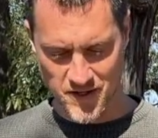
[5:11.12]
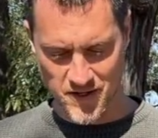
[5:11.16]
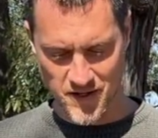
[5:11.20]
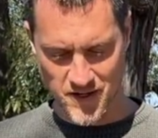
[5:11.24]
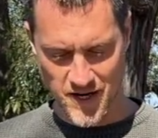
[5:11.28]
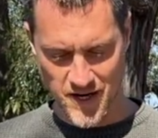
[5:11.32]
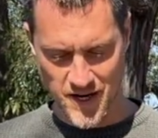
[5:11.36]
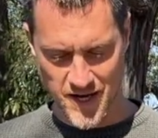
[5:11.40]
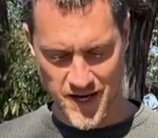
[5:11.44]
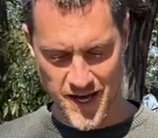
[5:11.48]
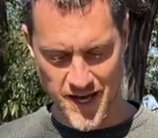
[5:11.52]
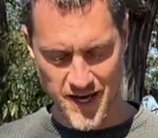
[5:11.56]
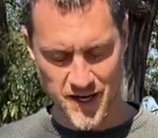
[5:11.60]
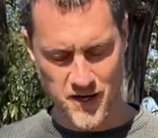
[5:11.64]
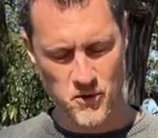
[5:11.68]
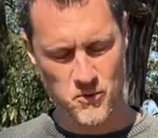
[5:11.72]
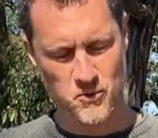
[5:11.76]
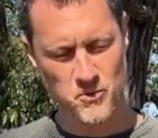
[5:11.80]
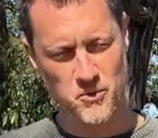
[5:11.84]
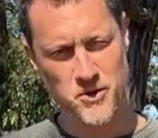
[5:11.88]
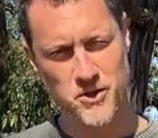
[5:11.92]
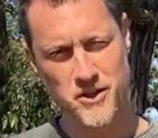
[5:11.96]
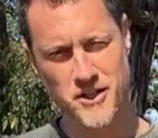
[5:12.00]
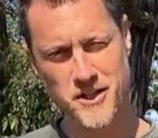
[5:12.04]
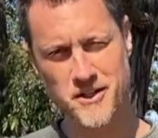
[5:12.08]
I had a
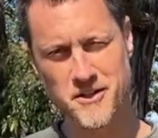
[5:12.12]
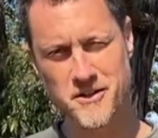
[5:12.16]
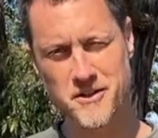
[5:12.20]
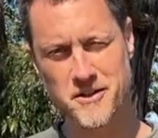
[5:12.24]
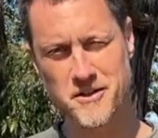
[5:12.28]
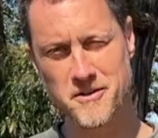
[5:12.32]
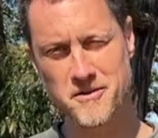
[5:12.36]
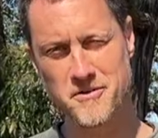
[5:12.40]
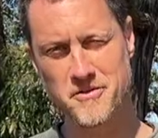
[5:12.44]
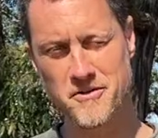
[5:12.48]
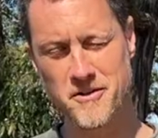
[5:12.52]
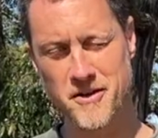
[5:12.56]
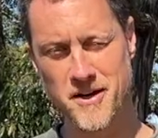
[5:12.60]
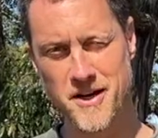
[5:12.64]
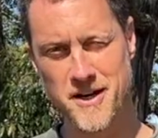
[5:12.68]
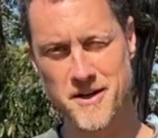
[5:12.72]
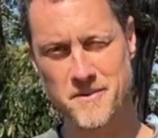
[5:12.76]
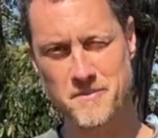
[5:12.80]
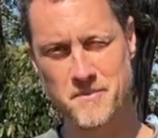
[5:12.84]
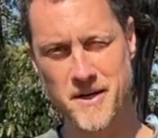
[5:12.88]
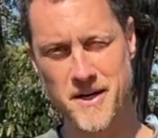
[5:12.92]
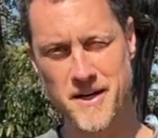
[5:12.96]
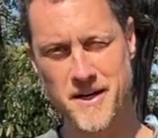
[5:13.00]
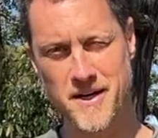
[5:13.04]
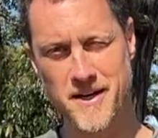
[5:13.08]
really clear thought in
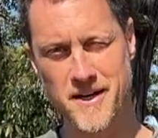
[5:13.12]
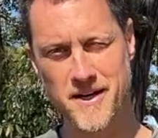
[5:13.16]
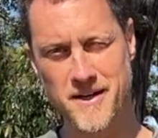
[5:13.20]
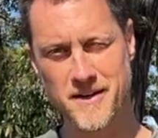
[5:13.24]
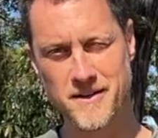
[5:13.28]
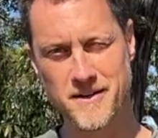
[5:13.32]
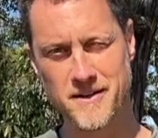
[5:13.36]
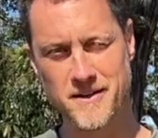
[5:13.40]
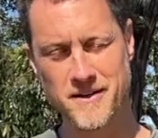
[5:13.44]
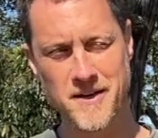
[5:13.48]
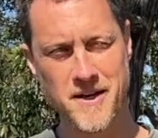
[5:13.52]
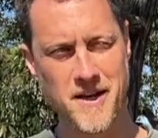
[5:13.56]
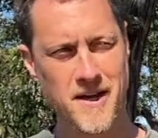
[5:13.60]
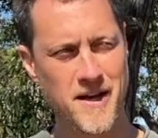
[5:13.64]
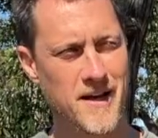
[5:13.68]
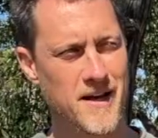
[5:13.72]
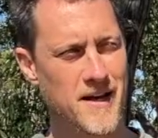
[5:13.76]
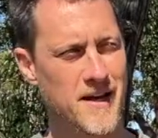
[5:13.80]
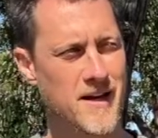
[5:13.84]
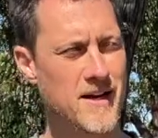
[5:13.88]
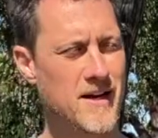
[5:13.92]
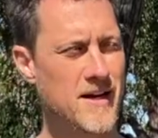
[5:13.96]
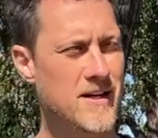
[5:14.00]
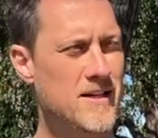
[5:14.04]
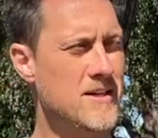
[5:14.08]
my head.
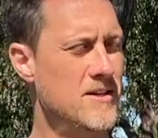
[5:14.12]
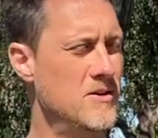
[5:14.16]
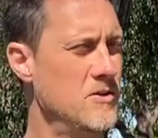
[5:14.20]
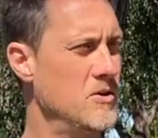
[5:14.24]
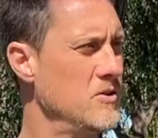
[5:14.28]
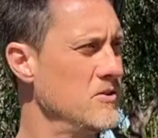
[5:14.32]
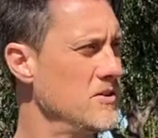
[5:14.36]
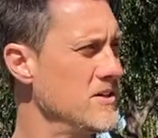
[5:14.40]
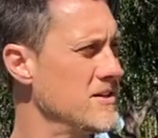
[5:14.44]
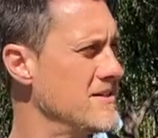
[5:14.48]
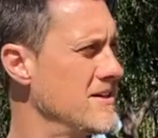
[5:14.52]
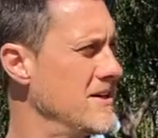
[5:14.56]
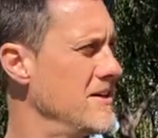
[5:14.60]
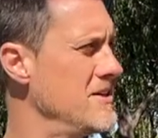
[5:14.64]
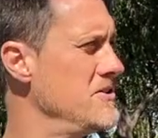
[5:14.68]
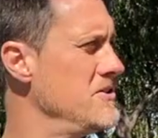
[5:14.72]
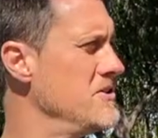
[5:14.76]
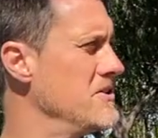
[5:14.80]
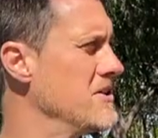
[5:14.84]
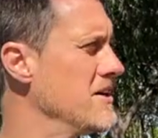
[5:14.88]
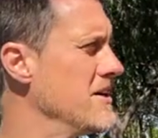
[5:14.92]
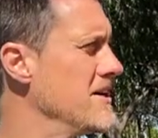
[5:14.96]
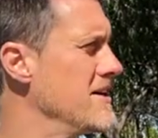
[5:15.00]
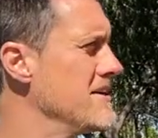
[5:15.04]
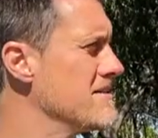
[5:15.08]
And I can only tell you
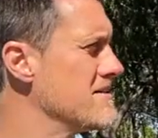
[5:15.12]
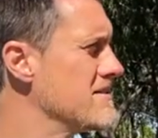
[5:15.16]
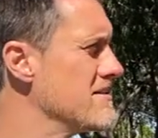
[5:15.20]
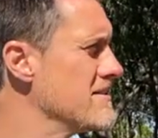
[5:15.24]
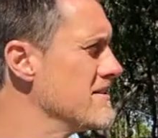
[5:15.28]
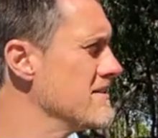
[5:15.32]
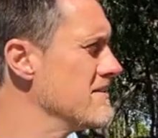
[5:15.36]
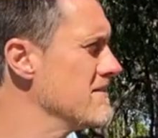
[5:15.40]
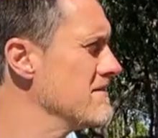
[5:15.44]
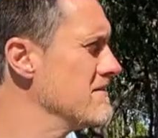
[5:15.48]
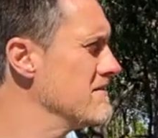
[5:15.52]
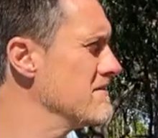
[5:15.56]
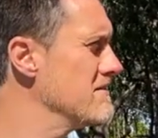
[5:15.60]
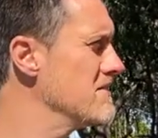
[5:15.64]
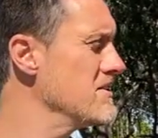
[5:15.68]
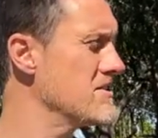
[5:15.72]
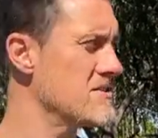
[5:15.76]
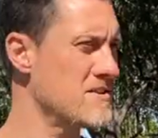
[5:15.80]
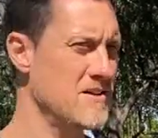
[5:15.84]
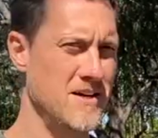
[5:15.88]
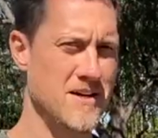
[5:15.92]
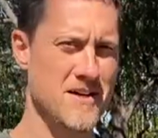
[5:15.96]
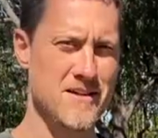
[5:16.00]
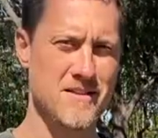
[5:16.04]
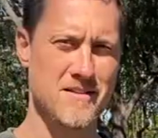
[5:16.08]
guys that this
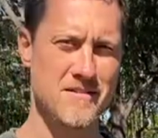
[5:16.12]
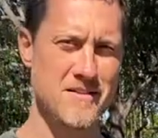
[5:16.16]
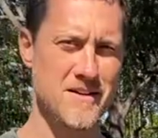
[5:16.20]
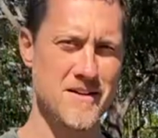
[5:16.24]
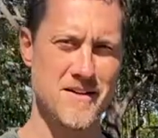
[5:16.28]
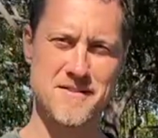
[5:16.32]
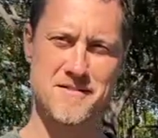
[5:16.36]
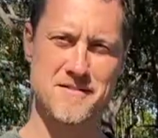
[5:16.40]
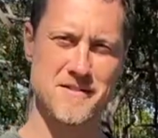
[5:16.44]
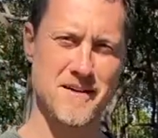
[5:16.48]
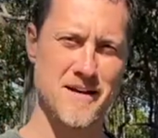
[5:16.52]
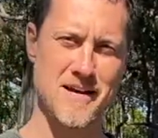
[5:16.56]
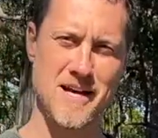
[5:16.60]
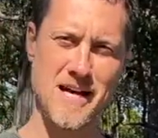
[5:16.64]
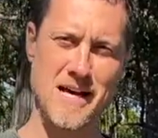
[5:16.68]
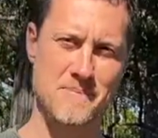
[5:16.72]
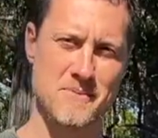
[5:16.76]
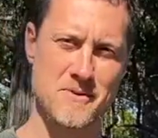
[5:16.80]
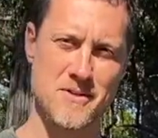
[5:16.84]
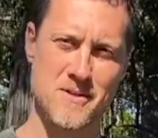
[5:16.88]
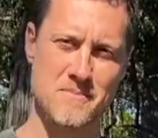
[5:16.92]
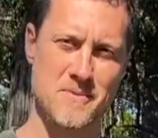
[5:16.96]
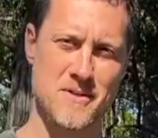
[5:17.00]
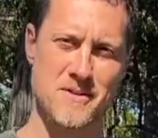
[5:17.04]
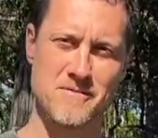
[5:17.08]
kind of thing has not
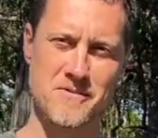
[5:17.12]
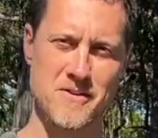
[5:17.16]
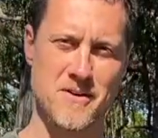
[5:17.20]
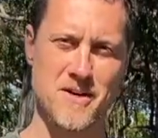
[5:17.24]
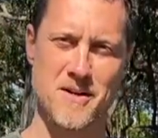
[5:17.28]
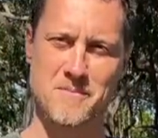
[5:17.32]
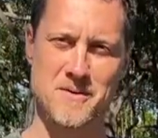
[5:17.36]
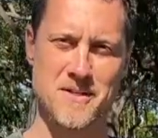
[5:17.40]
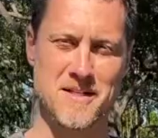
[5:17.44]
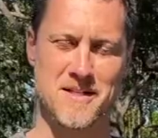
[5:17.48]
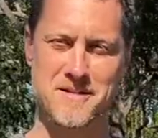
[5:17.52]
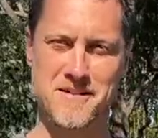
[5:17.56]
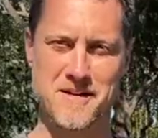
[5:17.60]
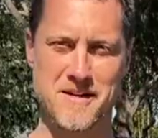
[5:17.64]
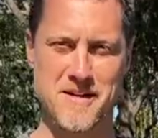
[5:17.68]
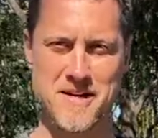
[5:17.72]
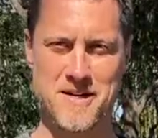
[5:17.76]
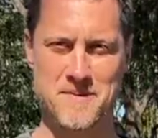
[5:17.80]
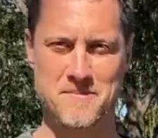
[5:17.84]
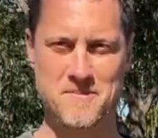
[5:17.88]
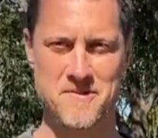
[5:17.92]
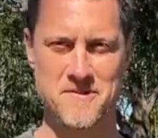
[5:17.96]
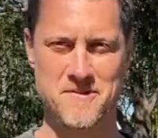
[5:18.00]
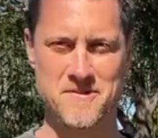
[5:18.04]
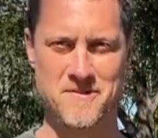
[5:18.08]
happened to me very many
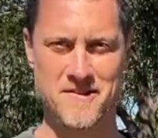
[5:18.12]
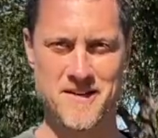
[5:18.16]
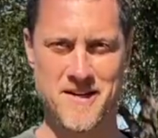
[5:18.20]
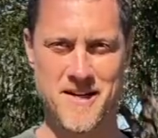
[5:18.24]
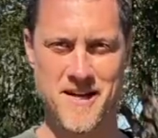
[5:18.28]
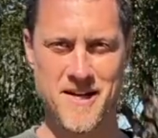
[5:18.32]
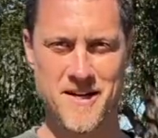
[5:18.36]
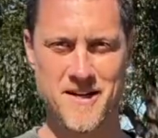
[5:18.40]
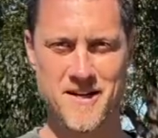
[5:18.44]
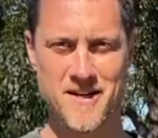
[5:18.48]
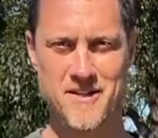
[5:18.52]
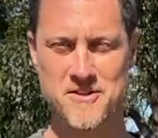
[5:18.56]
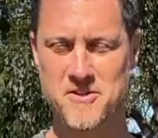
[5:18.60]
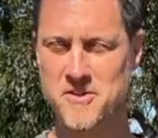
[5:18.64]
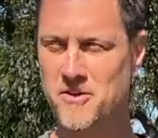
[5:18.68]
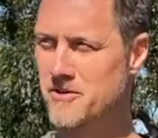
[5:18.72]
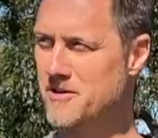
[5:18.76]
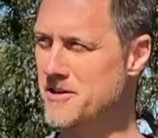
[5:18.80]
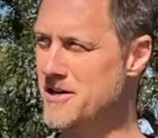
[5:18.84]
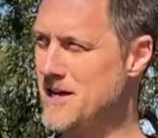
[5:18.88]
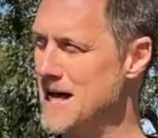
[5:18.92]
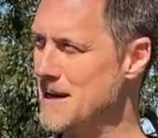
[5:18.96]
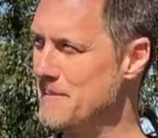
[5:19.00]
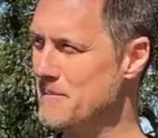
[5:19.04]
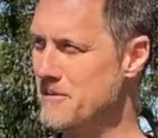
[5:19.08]
times. It's only
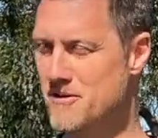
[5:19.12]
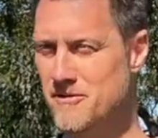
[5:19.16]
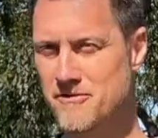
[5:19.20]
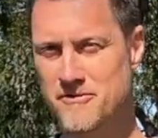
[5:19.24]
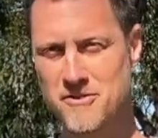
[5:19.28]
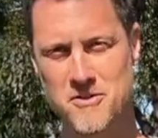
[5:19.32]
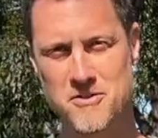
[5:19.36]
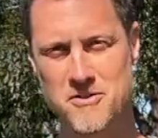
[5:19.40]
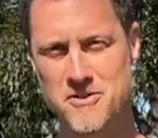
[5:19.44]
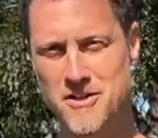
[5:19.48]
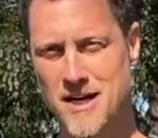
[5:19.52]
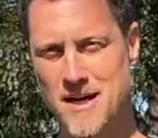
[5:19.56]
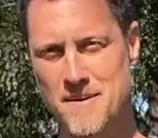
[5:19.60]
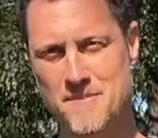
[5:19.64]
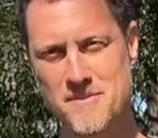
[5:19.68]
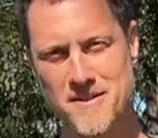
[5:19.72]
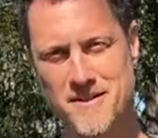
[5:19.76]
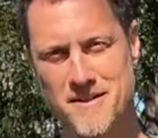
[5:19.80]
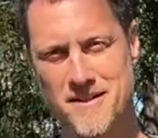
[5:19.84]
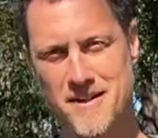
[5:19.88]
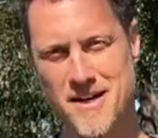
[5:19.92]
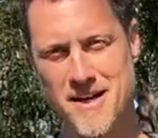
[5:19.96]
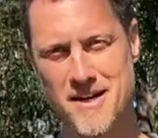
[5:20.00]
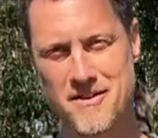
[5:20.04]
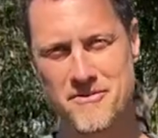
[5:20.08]
happened a few times in
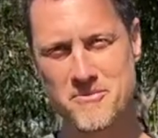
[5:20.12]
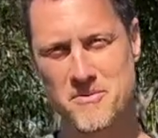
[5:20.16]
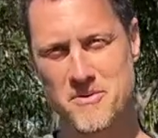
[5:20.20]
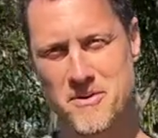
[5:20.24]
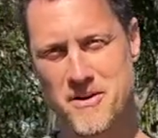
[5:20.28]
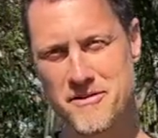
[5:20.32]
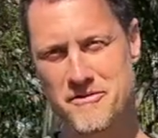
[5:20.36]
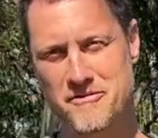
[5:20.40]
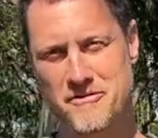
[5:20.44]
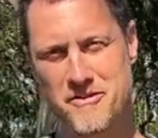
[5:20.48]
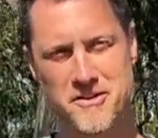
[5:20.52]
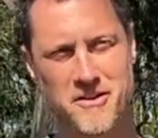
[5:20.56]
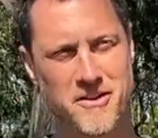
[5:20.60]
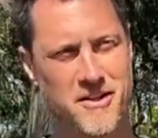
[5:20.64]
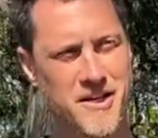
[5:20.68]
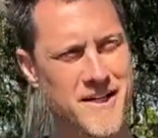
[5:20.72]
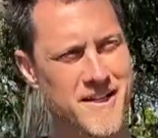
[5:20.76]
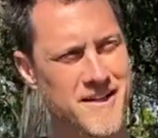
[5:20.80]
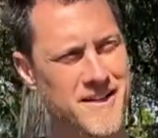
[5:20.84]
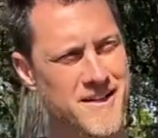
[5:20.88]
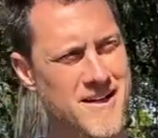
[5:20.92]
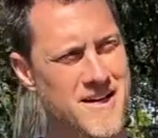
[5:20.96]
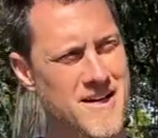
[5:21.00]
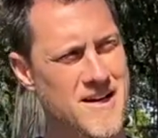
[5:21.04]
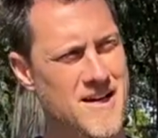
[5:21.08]
life where I feel like
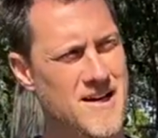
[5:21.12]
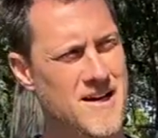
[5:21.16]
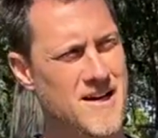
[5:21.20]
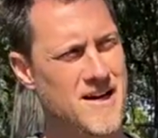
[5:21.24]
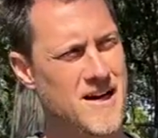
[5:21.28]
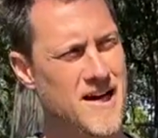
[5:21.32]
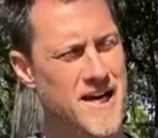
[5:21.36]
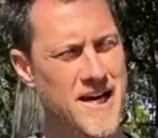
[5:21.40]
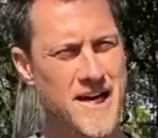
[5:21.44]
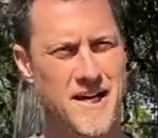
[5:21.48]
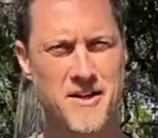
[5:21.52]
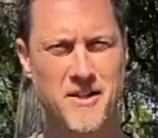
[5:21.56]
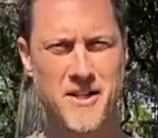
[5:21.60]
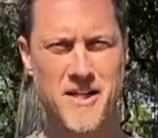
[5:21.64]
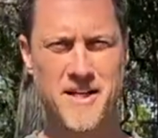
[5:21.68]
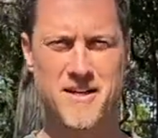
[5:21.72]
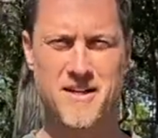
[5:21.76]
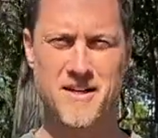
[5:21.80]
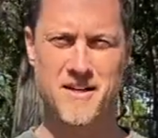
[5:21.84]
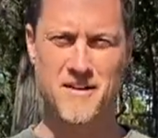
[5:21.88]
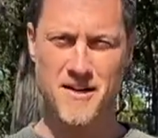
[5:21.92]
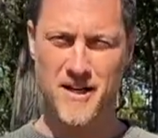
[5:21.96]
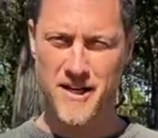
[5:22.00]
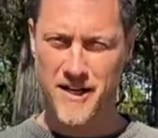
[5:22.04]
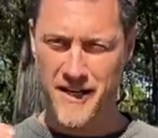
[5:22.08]
I had like
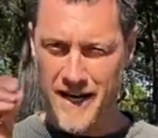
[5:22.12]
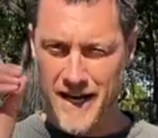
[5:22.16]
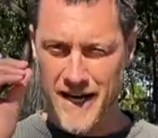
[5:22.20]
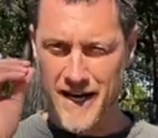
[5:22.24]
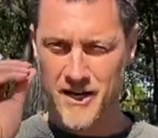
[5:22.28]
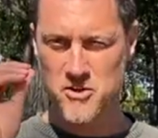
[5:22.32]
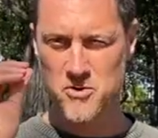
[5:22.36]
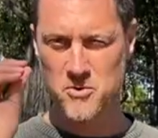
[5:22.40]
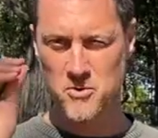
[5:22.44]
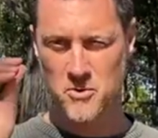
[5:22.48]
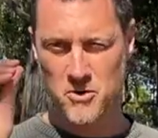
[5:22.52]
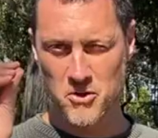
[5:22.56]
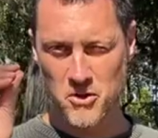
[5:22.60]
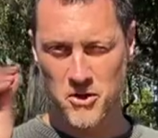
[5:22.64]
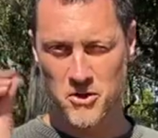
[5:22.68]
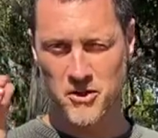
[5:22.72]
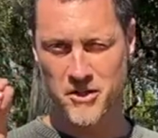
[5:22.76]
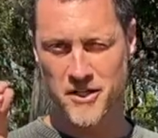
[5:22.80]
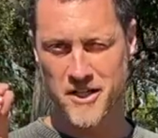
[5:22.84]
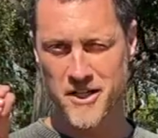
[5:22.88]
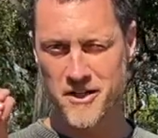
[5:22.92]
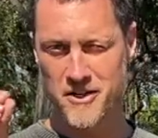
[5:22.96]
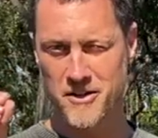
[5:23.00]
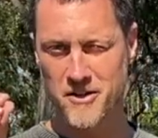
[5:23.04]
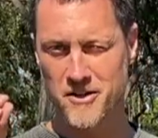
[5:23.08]
an actual
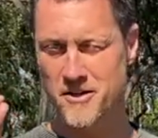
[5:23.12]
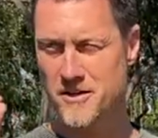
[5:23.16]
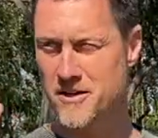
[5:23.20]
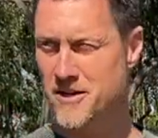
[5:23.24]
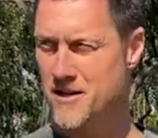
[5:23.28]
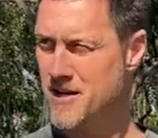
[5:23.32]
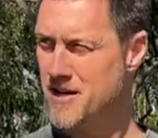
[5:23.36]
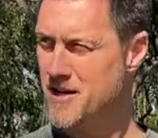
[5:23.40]
clear,